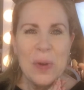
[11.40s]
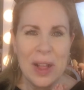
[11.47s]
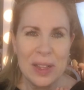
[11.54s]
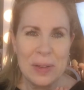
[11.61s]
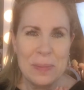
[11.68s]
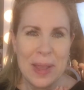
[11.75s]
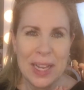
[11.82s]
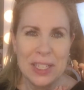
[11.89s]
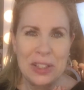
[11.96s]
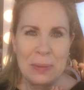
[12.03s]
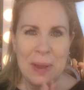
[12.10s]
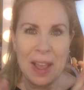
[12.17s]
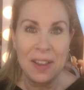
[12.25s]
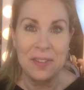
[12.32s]
welcome back to
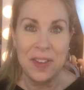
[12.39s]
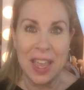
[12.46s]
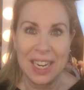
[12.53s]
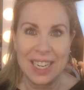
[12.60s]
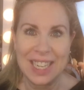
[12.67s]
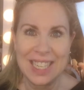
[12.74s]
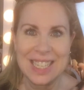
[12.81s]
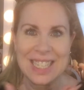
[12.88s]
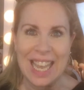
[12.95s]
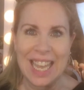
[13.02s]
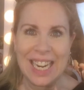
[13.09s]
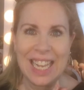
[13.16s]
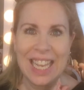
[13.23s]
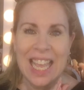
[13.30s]
my Vanity
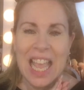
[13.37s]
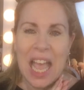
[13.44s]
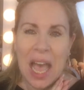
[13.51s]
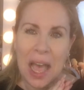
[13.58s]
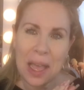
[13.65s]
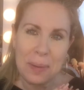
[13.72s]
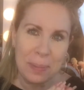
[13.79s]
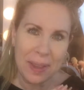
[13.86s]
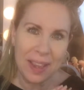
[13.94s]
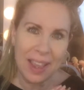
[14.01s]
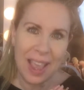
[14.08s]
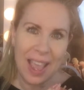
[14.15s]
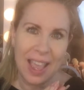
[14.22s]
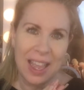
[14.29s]
Insanity. I'm
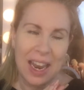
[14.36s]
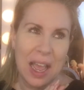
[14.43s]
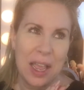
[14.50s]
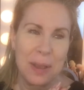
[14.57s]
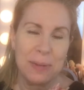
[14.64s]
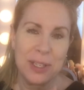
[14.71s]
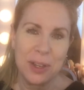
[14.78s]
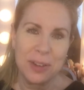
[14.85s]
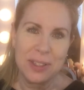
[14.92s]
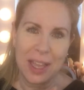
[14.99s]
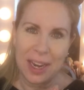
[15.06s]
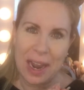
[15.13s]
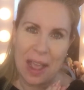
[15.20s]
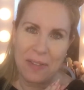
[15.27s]
B and I am so
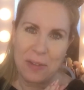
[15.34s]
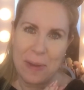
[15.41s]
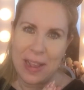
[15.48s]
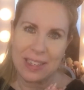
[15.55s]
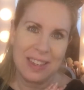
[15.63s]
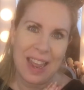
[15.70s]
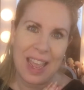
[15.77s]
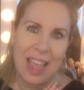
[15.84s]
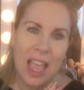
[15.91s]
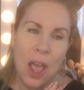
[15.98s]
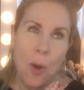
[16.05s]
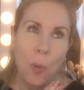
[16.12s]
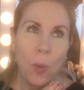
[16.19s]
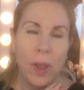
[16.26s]
excited to have you back today.
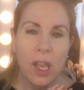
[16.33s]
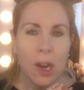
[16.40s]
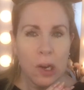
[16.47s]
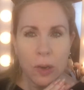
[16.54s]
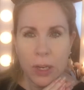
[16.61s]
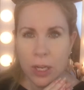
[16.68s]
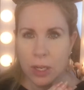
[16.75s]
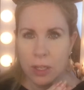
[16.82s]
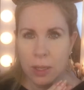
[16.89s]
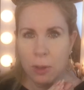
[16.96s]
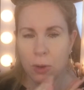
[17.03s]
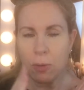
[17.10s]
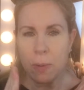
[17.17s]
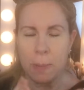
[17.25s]
We are going to do
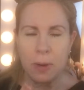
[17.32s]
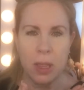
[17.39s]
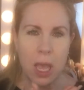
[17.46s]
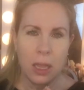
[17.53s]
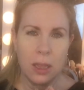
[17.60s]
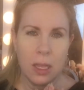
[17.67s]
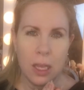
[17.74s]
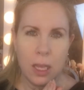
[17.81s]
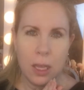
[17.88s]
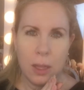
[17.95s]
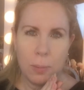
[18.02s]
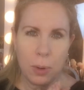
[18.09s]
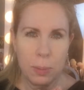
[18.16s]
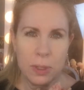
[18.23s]
something. Remember that the
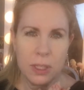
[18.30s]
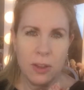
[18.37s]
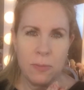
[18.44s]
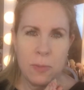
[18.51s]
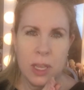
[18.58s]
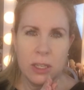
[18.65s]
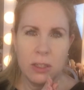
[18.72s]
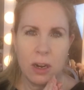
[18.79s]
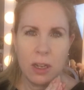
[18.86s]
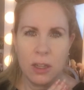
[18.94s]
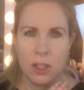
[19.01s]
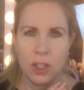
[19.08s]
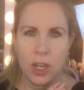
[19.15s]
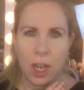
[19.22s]
purpose of me starting
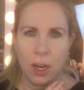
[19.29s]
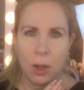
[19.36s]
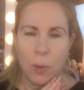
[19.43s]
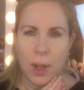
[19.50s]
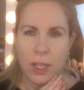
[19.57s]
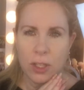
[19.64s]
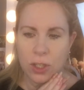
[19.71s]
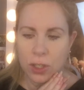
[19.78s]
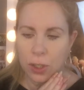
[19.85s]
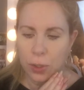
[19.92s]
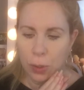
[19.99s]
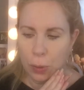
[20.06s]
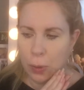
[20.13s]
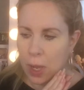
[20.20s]
this channel was
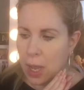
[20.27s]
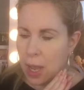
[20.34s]
to